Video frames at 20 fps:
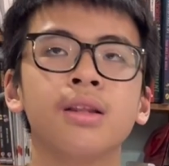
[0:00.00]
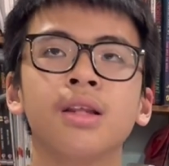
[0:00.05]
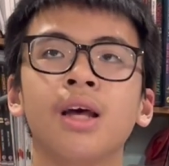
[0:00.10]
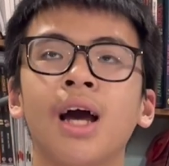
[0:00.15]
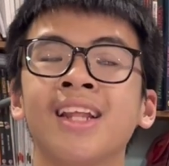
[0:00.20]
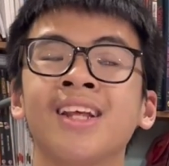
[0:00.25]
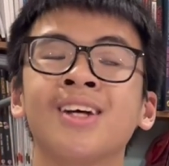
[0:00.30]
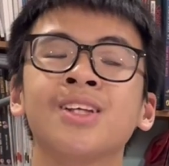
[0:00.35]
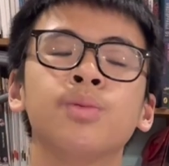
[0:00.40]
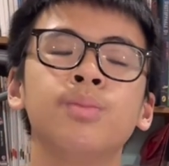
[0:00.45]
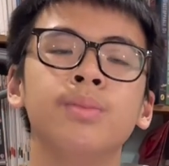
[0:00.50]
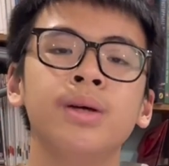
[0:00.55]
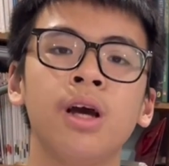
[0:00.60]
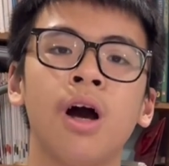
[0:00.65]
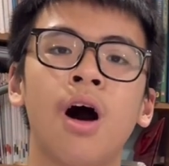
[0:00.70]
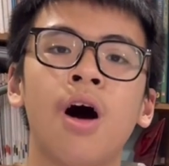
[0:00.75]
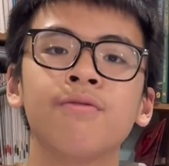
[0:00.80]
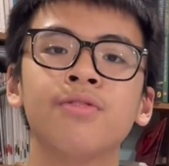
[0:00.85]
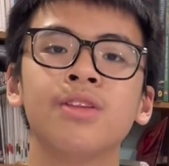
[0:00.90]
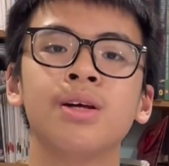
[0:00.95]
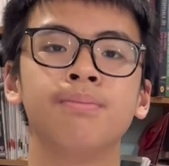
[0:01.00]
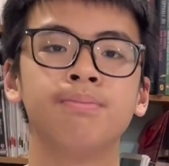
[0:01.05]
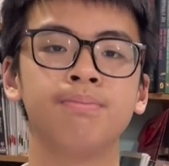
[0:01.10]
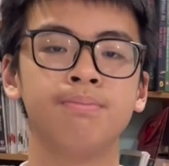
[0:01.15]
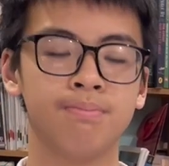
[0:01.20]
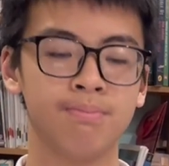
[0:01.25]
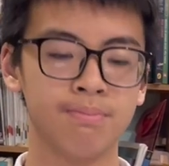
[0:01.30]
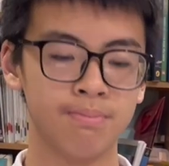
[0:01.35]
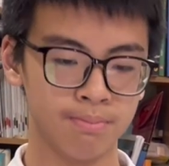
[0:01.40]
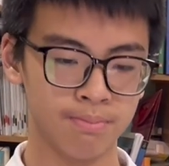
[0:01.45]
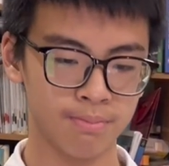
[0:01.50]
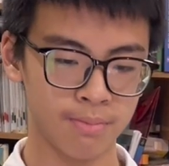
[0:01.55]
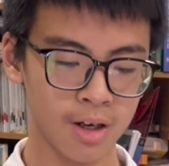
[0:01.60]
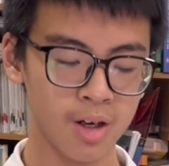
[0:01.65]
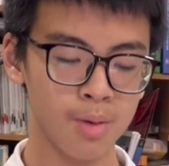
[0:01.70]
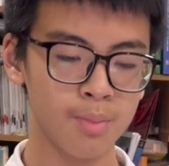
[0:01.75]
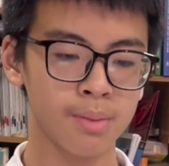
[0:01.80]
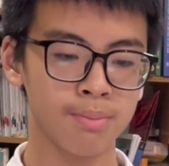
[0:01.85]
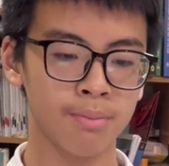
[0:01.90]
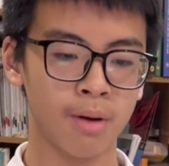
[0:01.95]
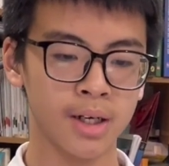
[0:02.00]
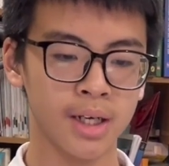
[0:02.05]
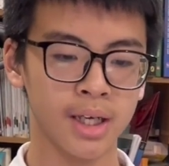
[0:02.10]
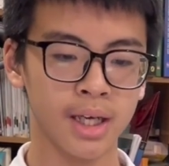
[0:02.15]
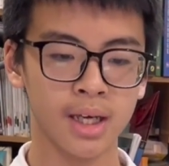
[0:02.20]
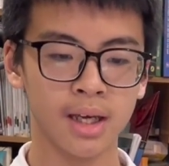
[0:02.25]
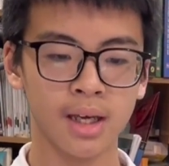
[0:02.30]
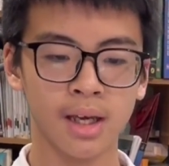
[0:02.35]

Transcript: anatomy of the human body.